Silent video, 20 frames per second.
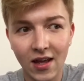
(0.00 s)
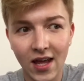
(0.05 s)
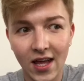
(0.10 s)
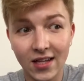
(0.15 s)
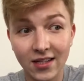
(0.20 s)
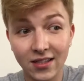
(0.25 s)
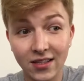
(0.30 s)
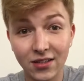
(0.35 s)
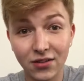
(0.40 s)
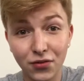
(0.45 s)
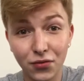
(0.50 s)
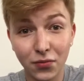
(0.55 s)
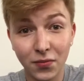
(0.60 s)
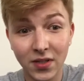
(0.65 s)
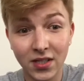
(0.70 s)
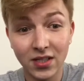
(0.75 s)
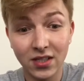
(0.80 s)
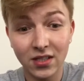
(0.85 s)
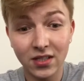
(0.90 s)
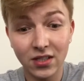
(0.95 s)
And this
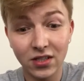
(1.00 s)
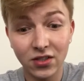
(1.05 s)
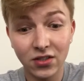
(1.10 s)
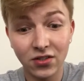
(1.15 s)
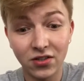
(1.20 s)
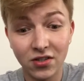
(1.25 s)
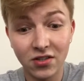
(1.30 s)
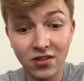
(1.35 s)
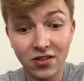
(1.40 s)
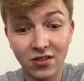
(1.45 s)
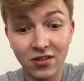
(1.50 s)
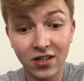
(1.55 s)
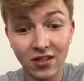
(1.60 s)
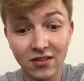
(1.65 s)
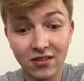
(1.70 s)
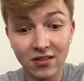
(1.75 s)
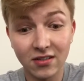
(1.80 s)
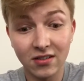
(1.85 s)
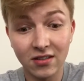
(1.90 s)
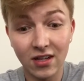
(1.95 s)
woman, she's
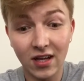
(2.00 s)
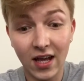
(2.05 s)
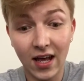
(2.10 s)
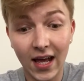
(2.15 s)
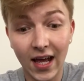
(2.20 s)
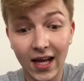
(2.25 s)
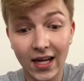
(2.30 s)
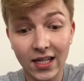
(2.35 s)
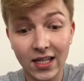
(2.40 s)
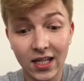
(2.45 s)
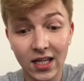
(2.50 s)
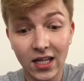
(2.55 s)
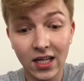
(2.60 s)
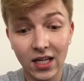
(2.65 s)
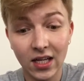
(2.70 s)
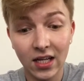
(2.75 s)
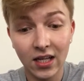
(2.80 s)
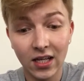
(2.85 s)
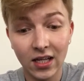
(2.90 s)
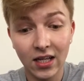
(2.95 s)
just
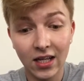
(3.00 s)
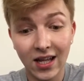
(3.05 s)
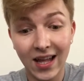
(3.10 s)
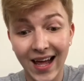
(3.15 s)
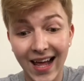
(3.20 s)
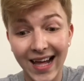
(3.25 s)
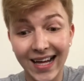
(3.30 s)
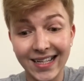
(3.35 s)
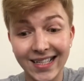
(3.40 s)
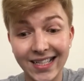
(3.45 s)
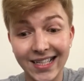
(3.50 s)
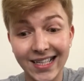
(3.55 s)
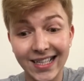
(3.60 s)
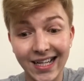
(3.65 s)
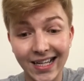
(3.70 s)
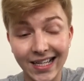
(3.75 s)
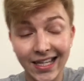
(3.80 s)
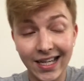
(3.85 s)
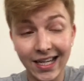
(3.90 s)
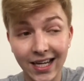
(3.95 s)
ugly, ugly
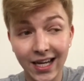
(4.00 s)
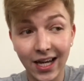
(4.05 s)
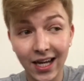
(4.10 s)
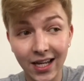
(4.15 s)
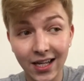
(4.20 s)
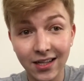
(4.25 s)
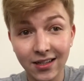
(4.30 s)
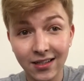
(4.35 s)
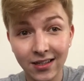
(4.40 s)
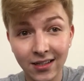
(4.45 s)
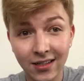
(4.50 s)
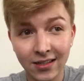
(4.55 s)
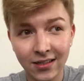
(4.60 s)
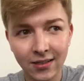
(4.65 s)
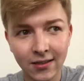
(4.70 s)
like hell.